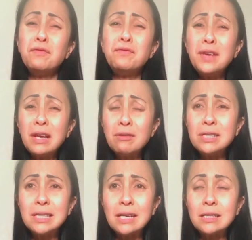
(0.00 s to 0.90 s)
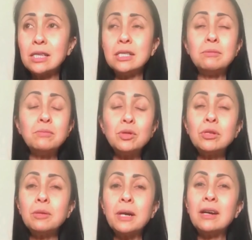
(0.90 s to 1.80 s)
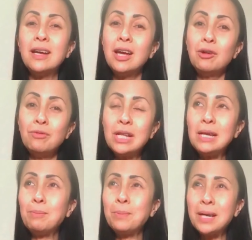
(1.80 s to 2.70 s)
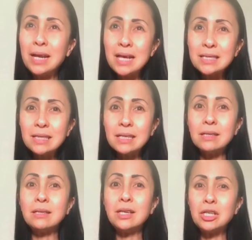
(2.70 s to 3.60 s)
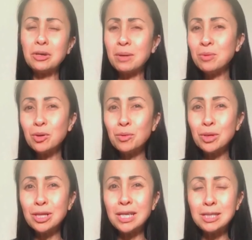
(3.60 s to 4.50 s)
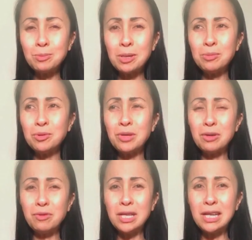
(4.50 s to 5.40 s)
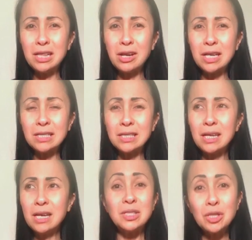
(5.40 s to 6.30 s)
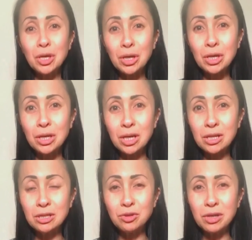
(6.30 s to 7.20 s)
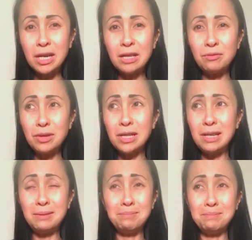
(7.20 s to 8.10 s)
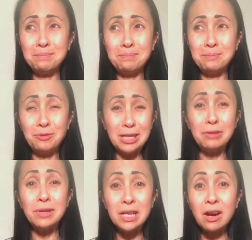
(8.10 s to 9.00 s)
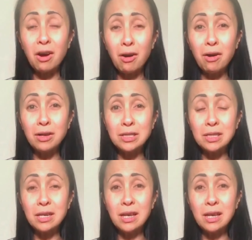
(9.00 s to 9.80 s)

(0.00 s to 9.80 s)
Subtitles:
exercise, I'm talking about really pleasant, you know, I'm not one of these people that really likes circuit kind of training, really, really, really hard